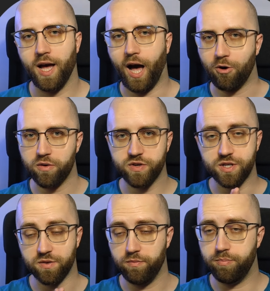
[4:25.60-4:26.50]
However,
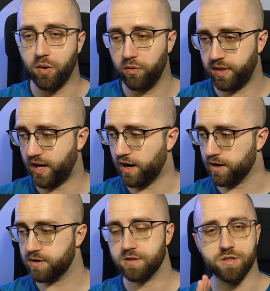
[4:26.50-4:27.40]
if both
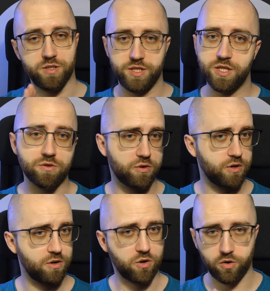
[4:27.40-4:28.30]
are
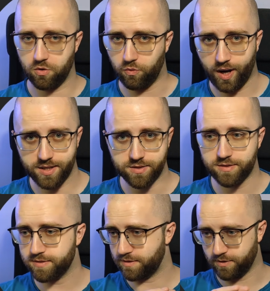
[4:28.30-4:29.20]
0 or
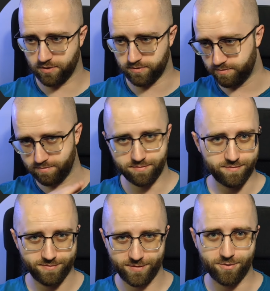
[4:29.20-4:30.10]
1 or
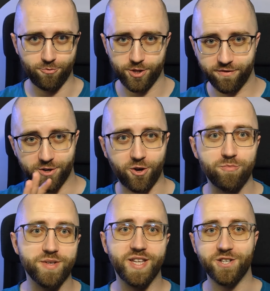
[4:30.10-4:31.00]
whatever
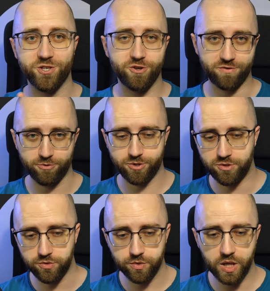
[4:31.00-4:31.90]
combination of those
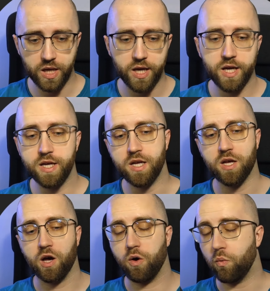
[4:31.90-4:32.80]
two,
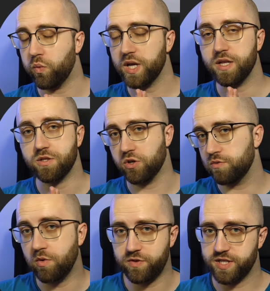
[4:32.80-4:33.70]
we
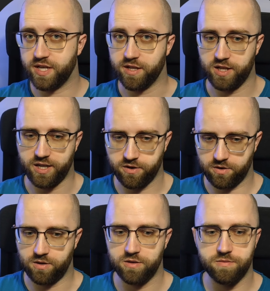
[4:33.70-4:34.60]
don't move the tail at all.